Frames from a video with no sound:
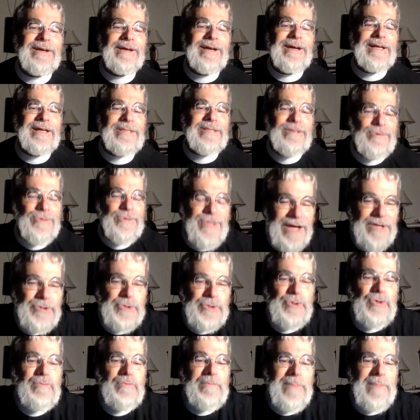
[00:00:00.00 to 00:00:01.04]
And there's not
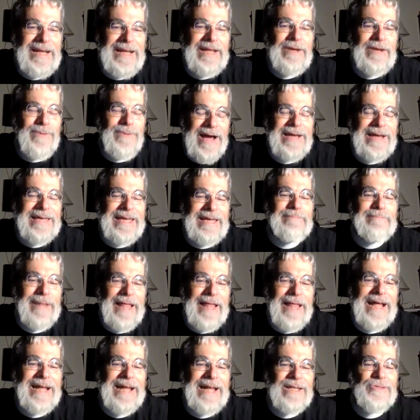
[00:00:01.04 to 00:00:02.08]
too many rocky
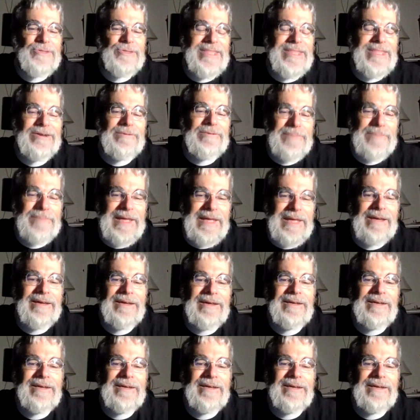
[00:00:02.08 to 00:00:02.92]
planets that could be.